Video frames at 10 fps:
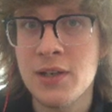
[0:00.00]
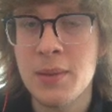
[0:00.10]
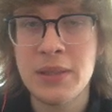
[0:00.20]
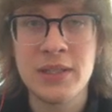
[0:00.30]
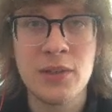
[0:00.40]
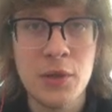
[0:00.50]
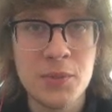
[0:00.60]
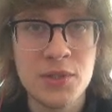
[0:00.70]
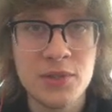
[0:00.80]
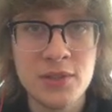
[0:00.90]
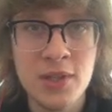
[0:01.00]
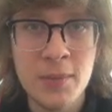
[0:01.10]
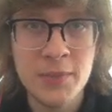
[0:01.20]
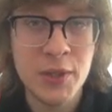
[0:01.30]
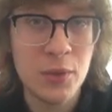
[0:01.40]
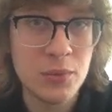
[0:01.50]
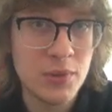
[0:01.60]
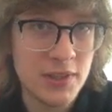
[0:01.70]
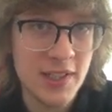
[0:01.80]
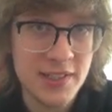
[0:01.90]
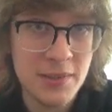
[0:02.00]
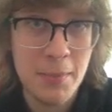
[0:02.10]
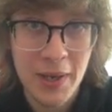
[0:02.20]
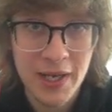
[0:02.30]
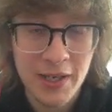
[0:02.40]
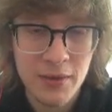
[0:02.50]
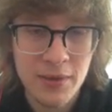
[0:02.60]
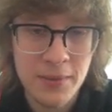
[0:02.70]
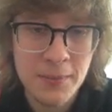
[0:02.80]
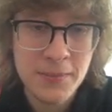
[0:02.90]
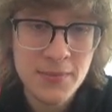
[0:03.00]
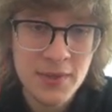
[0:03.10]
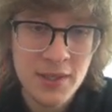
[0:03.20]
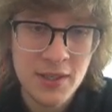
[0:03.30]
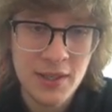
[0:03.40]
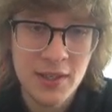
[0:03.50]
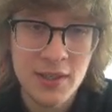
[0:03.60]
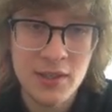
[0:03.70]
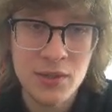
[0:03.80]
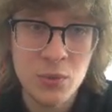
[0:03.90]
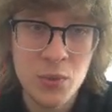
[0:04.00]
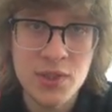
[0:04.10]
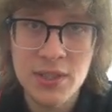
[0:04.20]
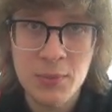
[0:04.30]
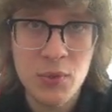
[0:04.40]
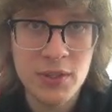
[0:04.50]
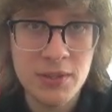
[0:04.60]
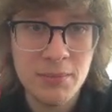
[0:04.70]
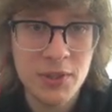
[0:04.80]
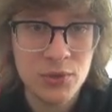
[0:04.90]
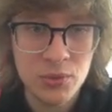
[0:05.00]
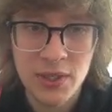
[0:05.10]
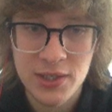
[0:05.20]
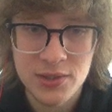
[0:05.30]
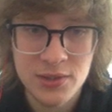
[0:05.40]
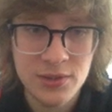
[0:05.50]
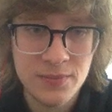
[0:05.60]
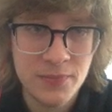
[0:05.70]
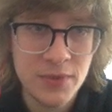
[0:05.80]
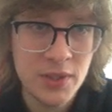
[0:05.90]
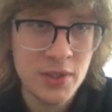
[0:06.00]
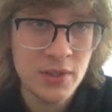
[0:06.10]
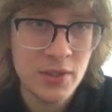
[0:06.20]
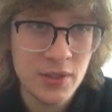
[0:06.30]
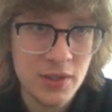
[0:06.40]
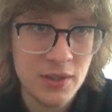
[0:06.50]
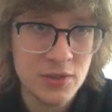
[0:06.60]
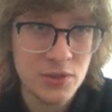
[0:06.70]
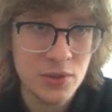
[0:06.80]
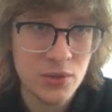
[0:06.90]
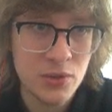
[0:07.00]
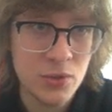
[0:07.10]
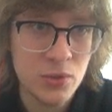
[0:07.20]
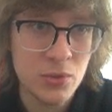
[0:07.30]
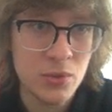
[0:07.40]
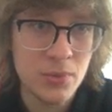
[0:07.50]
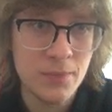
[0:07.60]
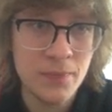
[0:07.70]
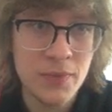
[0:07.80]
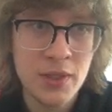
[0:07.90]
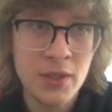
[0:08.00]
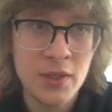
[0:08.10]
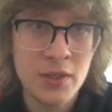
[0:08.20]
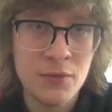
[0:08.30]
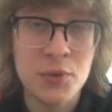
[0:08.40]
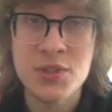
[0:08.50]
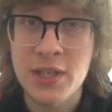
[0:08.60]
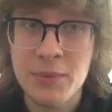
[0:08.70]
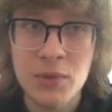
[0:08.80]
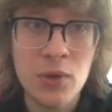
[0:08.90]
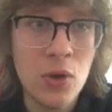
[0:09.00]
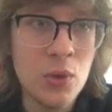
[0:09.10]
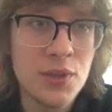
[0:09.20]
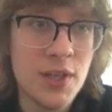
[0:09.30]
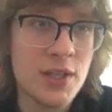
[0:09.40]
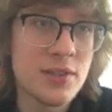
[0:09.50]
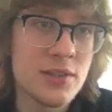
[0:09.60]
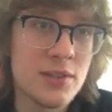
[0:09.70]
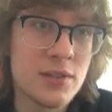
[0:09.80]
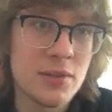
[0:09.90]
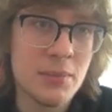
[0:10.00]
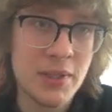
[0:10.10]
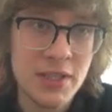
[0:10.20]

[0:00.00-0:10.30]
command line options. They go to the test binary, and we separate them by 2 dashes. Okay, so for example, all tests by